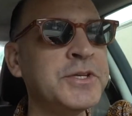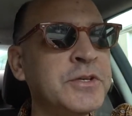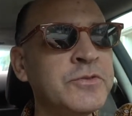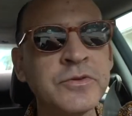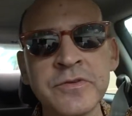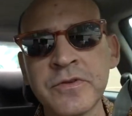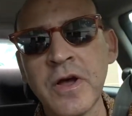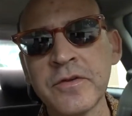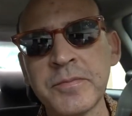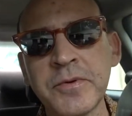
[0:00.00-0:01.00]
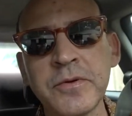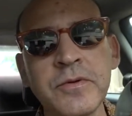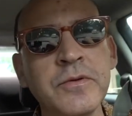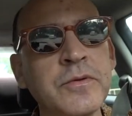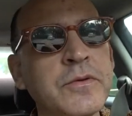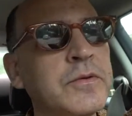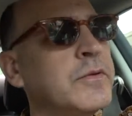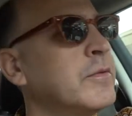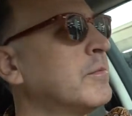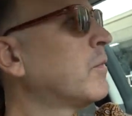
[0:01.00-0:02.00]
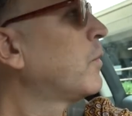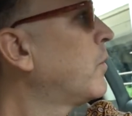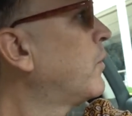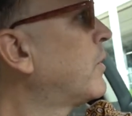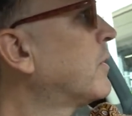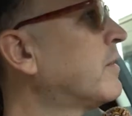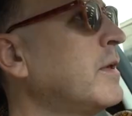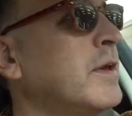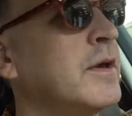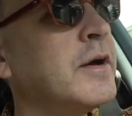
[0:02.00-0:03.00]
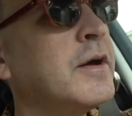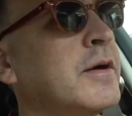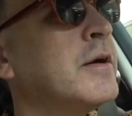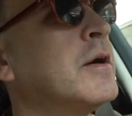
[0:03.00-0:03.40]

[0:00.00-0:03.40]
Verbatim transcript: Children's Hospital, one of the uh,